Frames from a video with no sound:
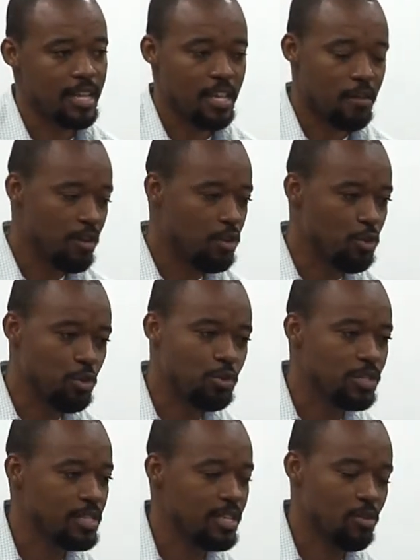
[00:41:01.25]
even though you
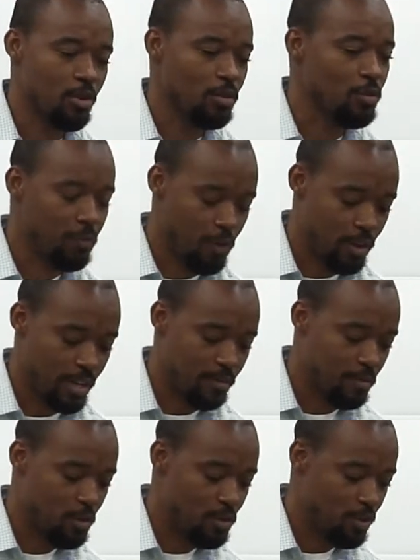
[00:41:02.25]
sin or you fall,
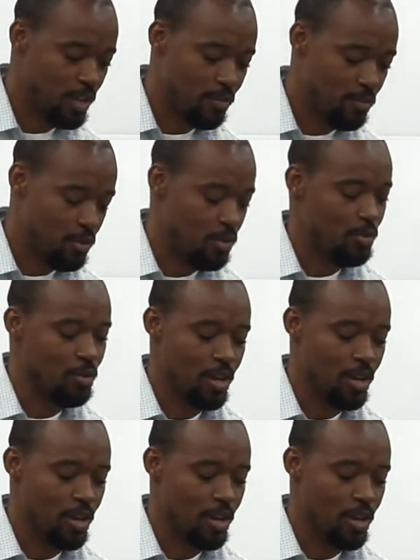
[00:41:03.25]
if you, if you